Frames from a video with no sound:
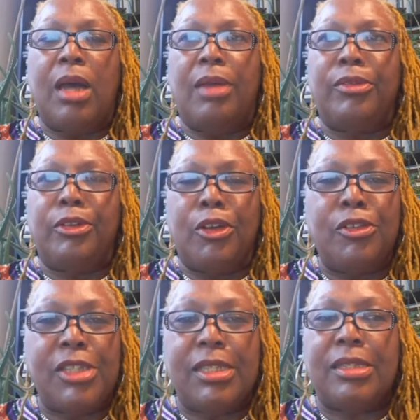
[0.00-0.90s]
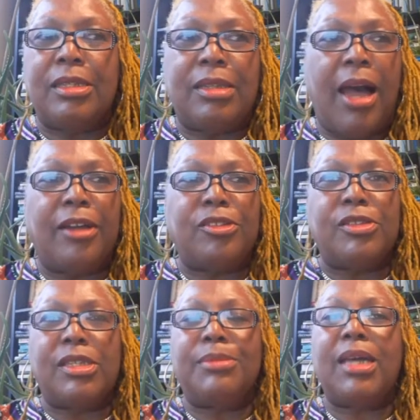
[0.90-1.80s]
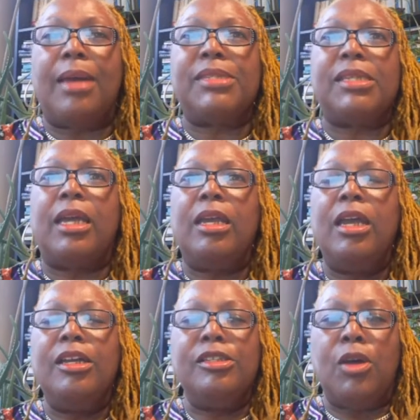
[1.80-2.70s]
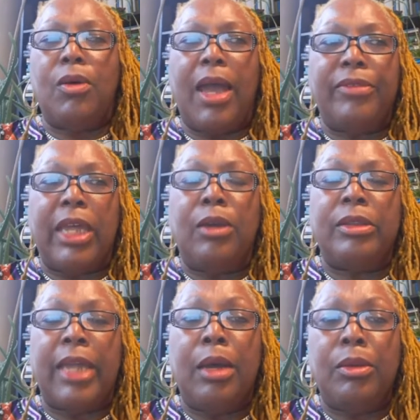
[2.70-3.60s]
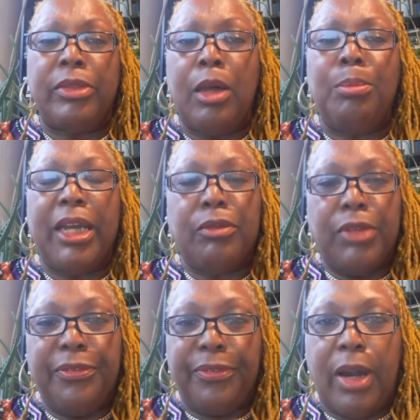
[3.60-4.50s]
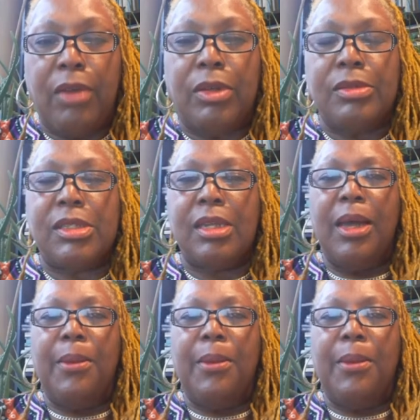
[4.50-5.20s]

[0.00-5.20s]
uh, the nurses, the doctors, sometimes they don't have they they they'll make referrals,